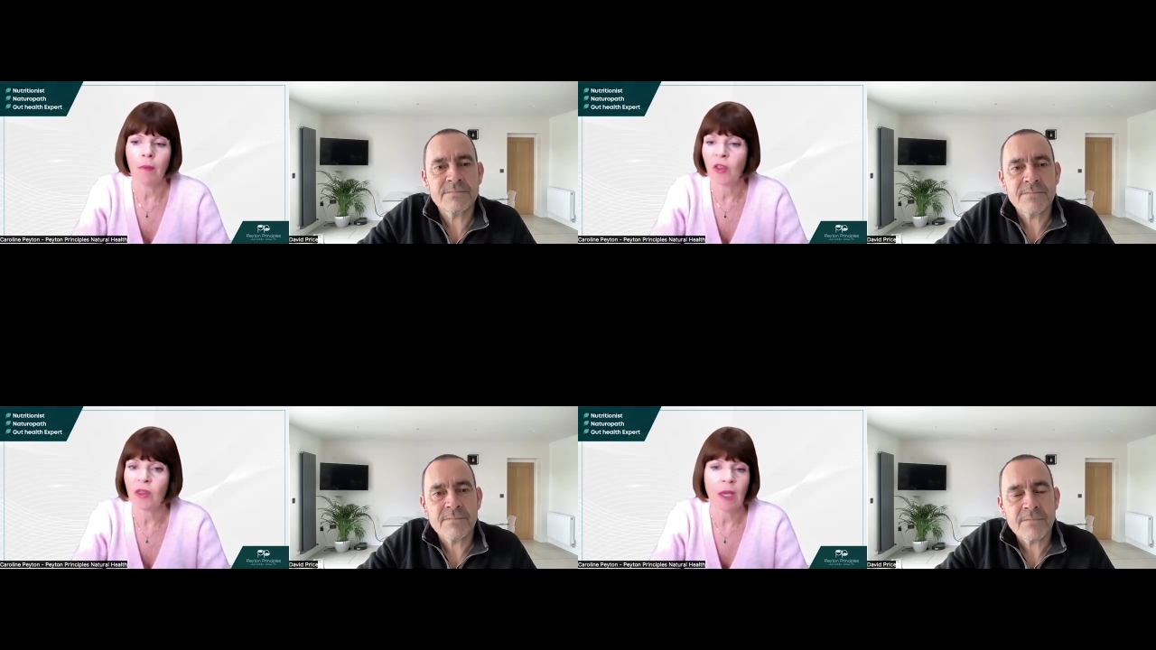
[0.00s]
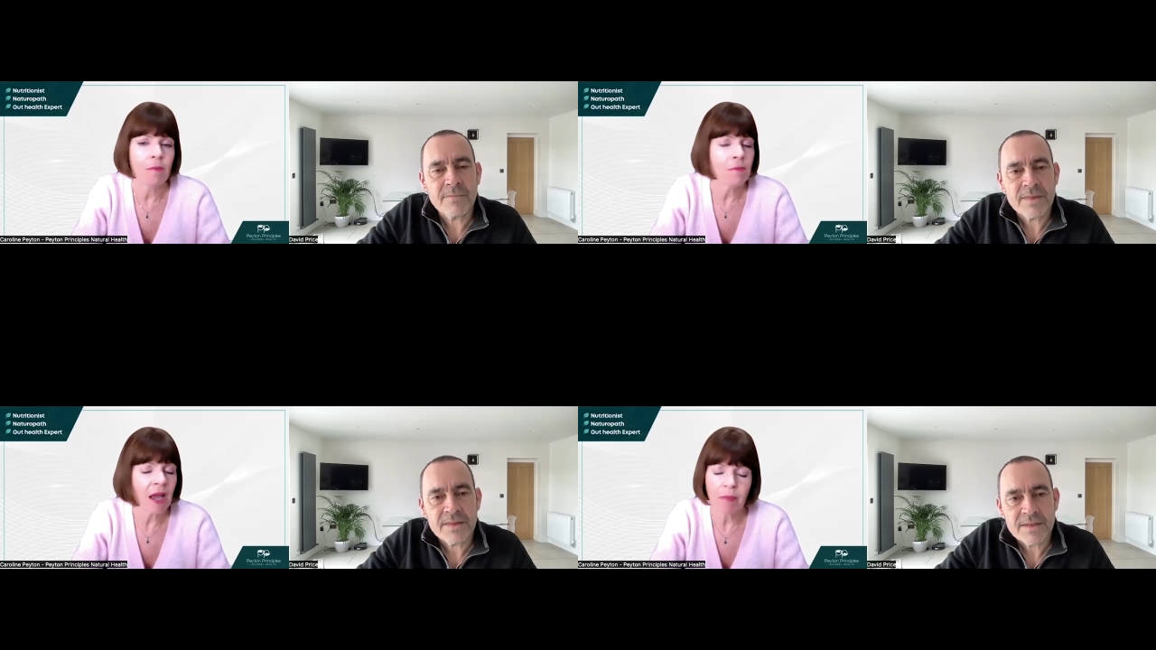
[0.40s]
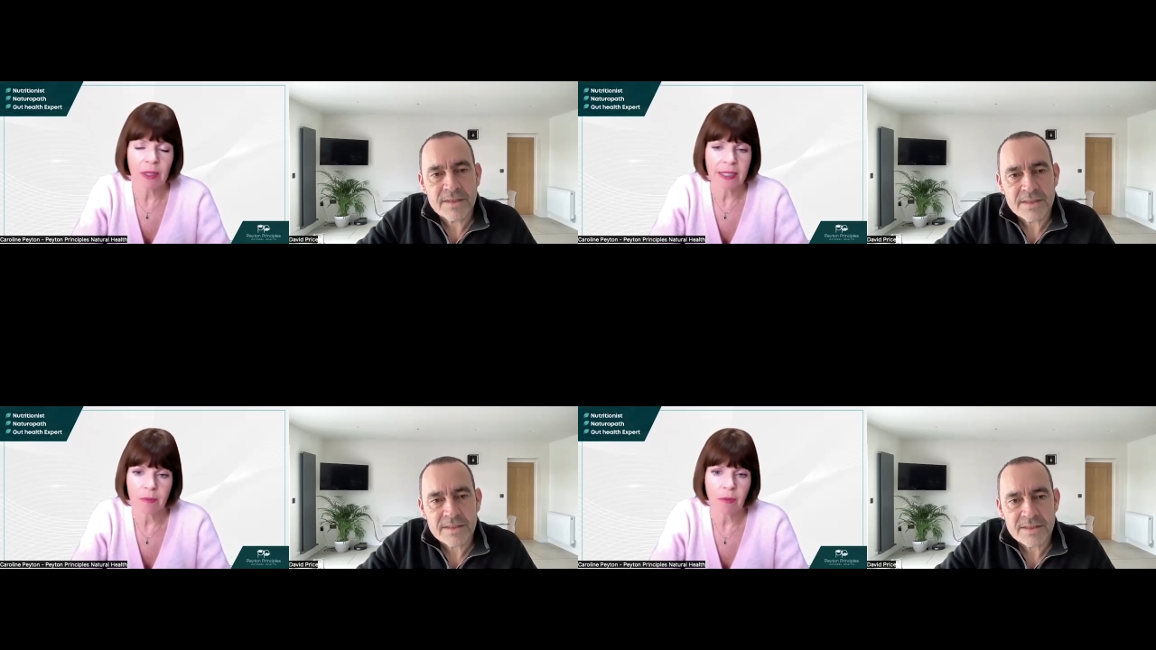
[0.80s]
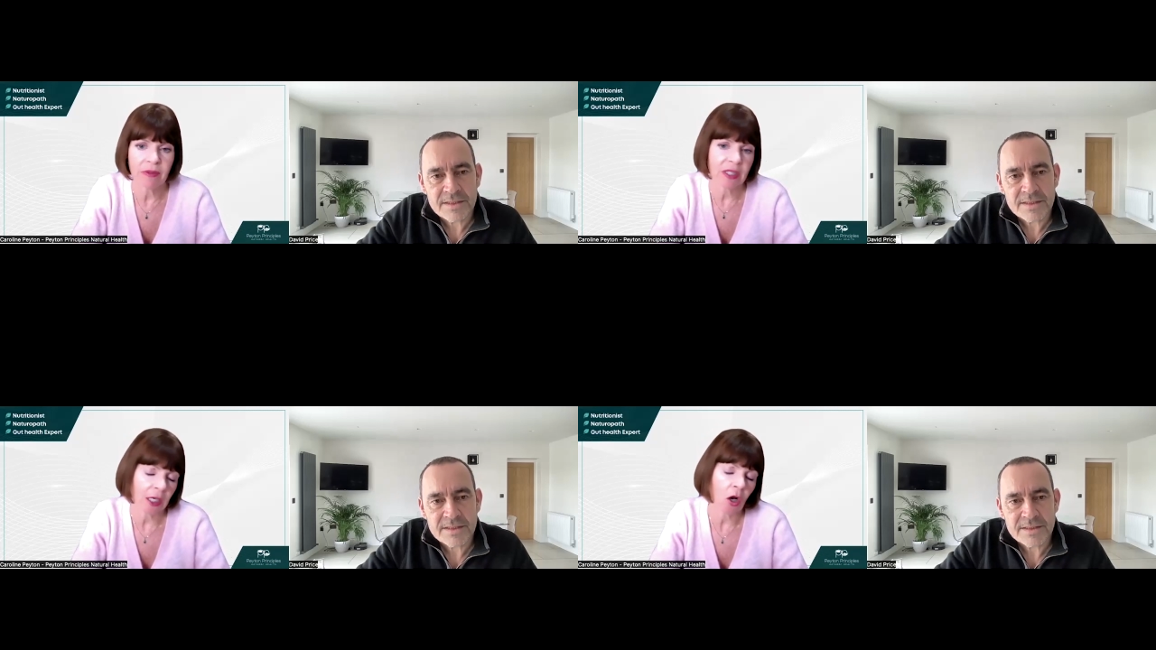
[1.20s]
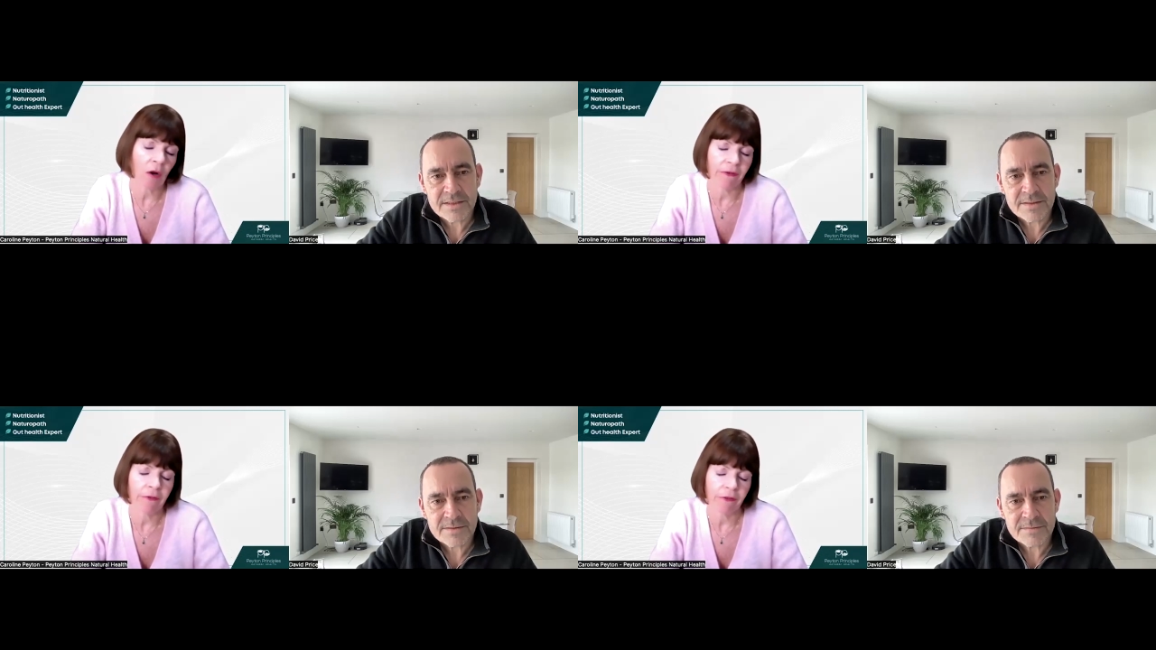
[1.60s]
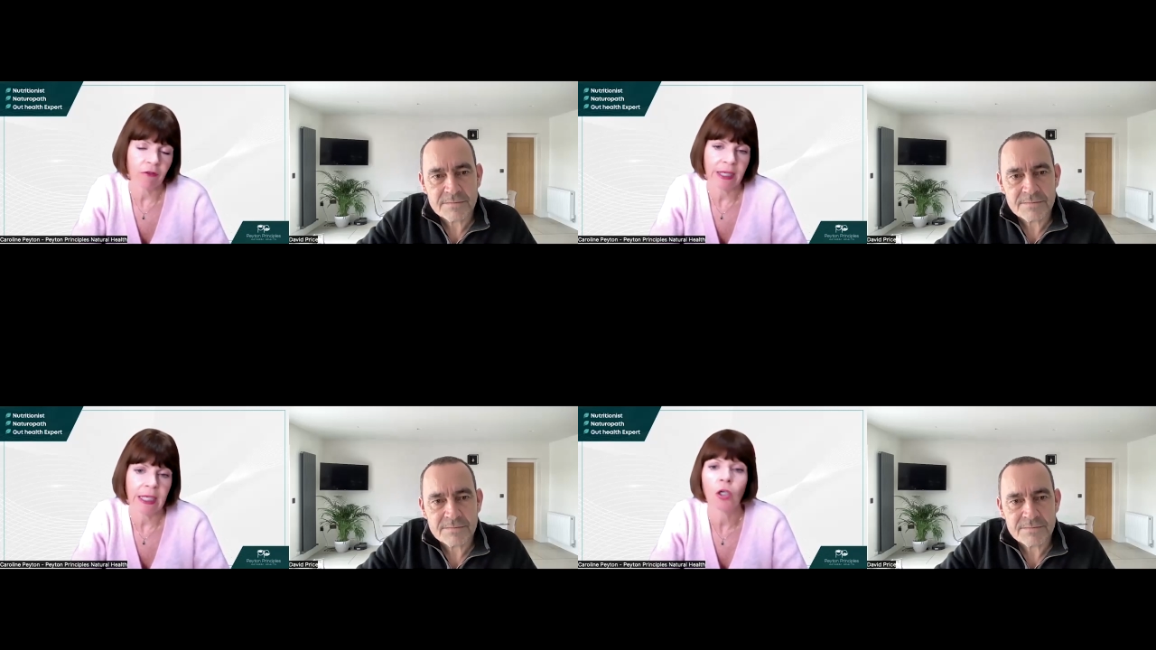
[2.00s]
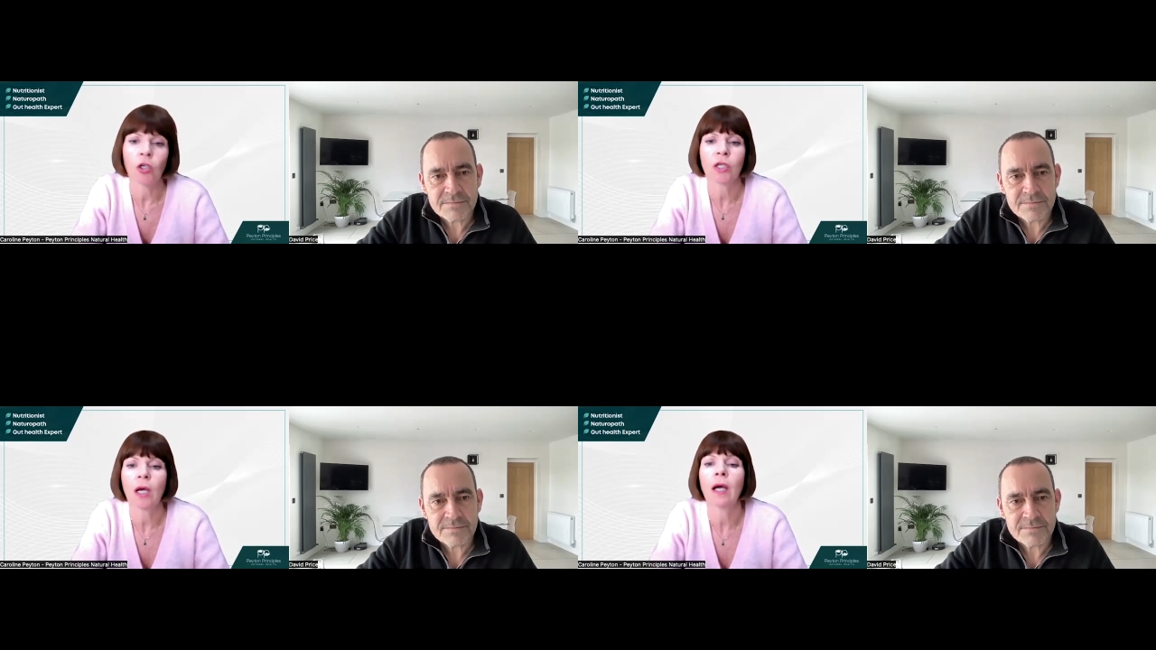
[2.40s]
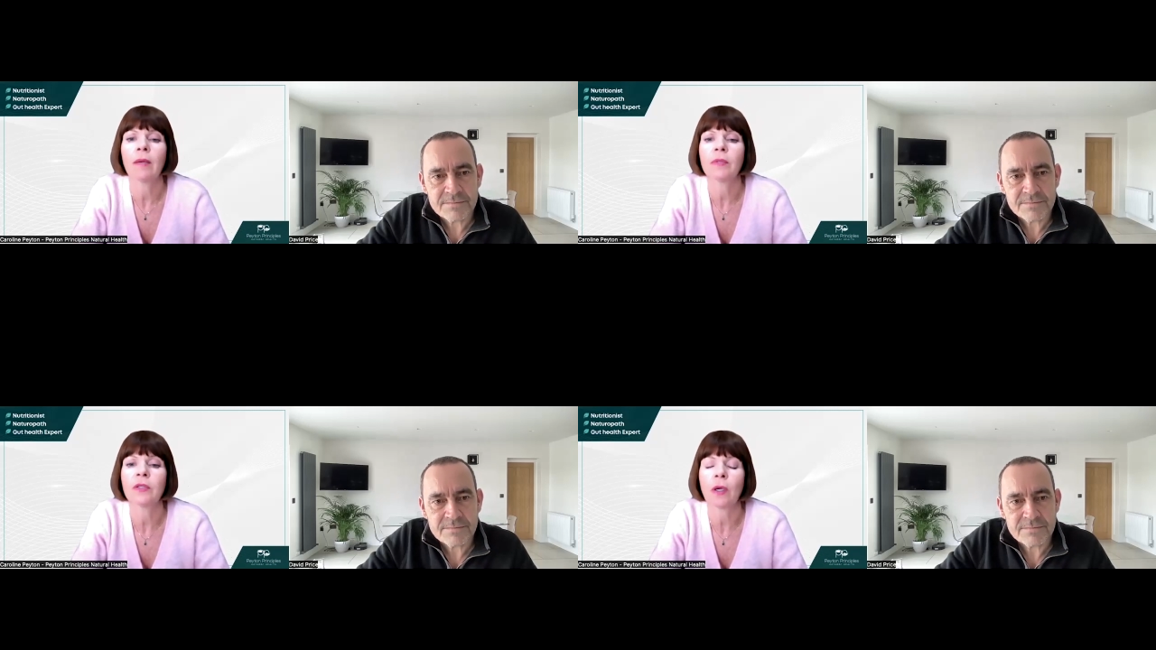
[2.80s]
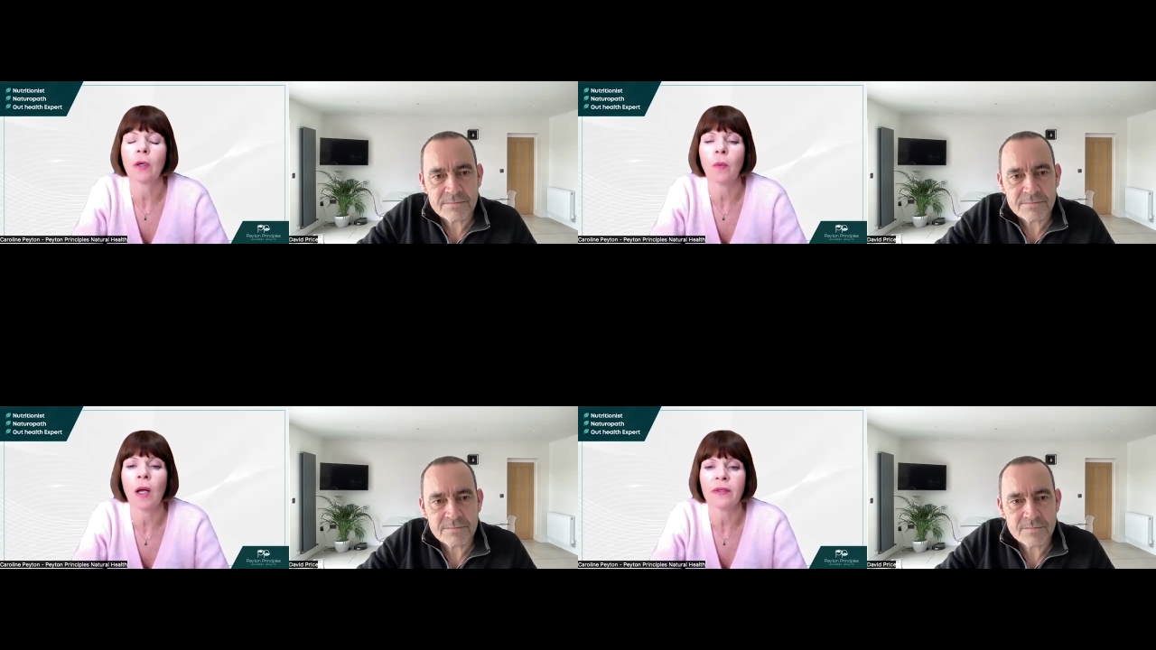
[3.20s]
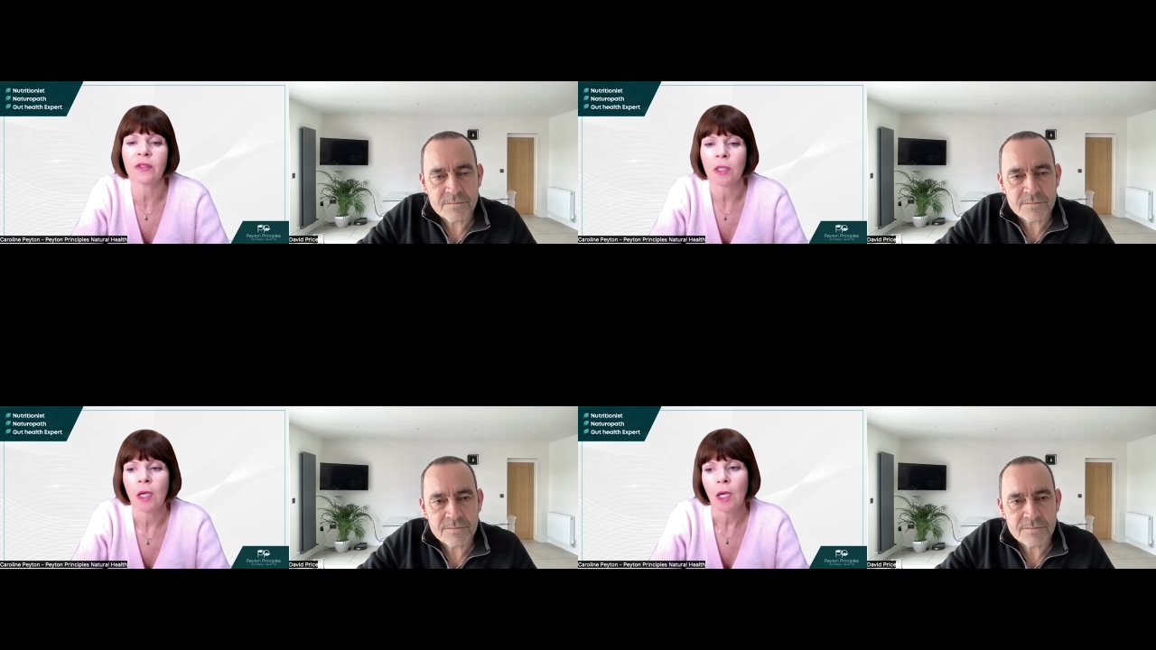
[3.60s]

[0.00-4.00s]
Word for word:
Speaker 1: that they may have been experiencing often for a really long time. So, whilst